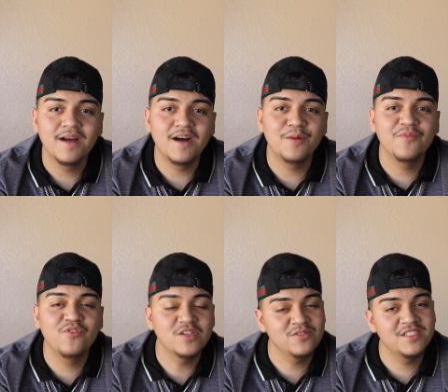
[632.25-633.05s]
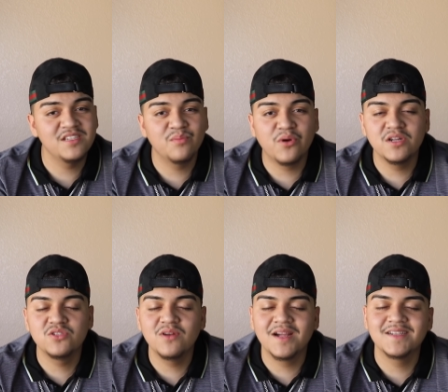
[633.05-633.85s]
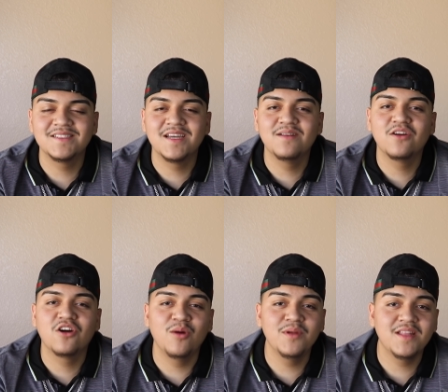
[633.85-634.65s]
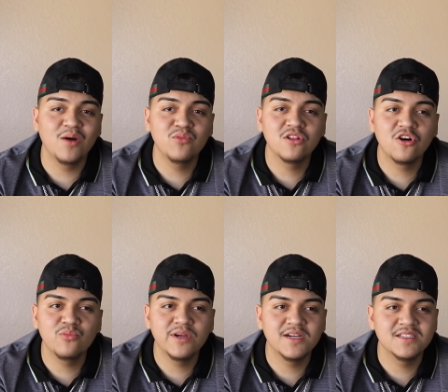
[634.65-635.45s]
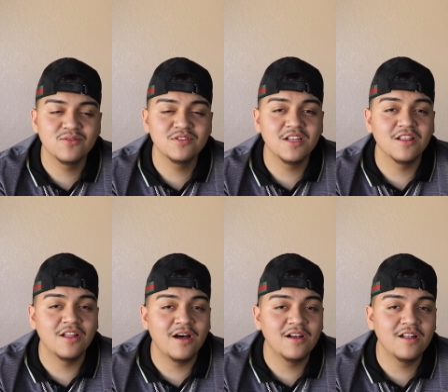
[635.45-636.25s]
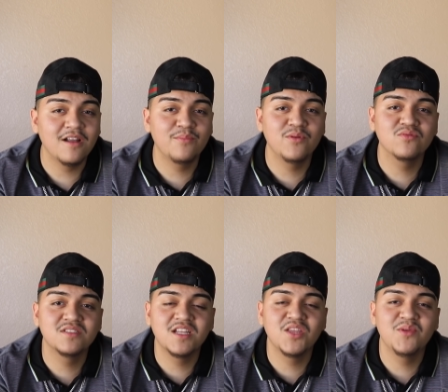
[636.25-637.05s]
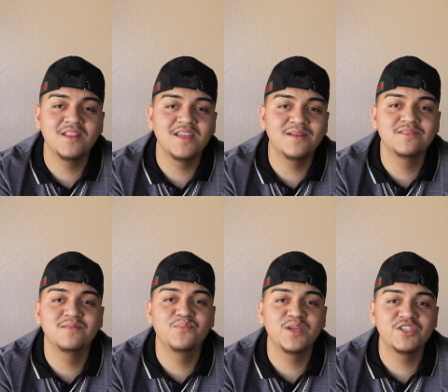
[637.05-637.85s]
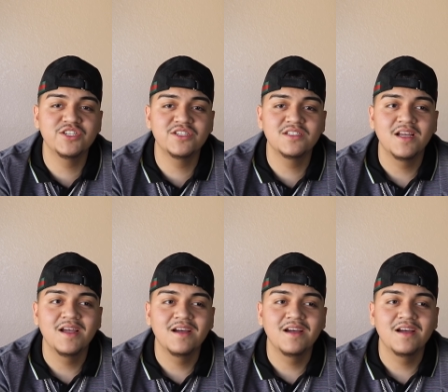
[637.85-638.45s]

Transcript: Um, if you guys want to see a part two, like I said, comment down below because there was a lot, a lot of people sending me DMs and pictures.